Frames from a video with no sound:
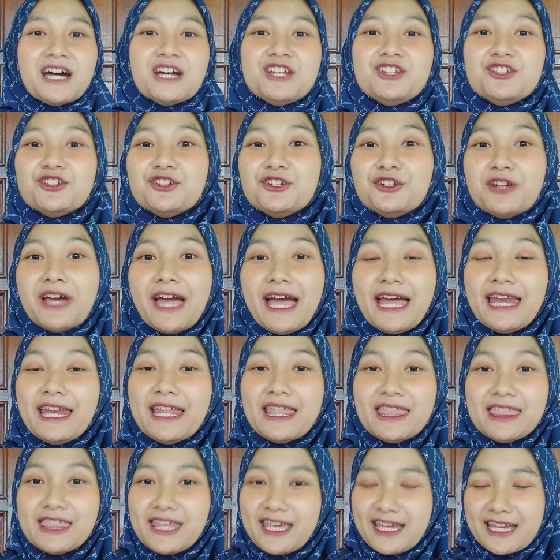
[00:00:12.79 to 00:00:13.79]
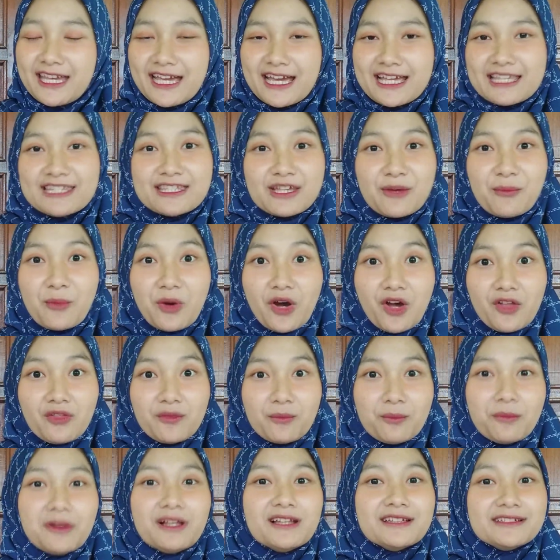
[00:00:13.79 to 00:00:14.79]
Do you know anything, guys,
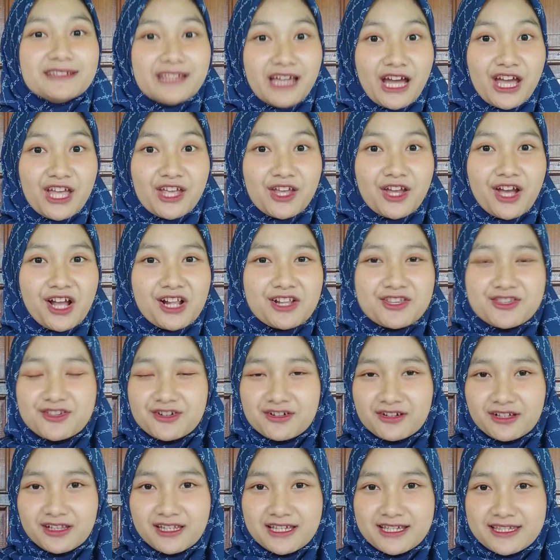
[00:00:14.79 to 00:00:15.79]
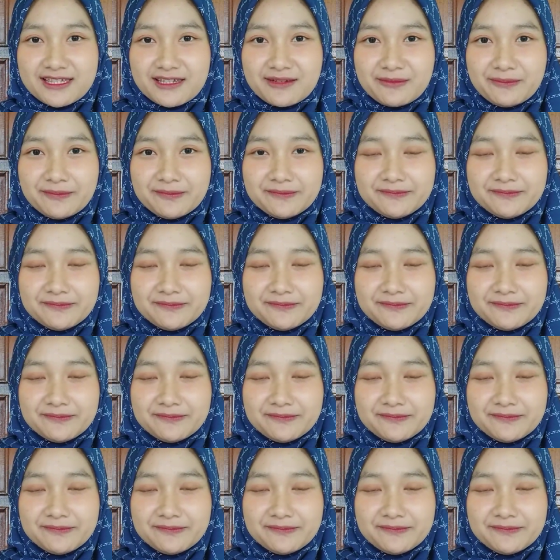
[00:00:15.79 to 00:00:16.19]
about multiculturalism?